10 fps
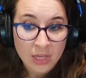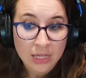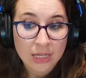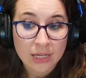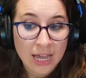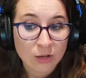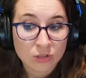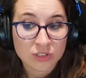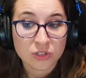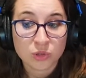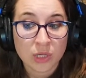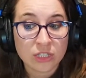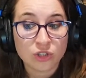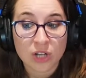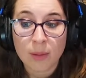He encounters a
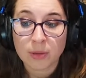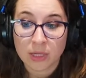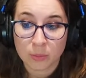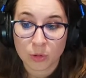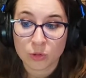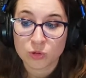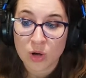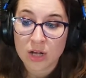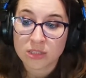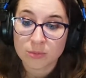strange shopkeeper who draws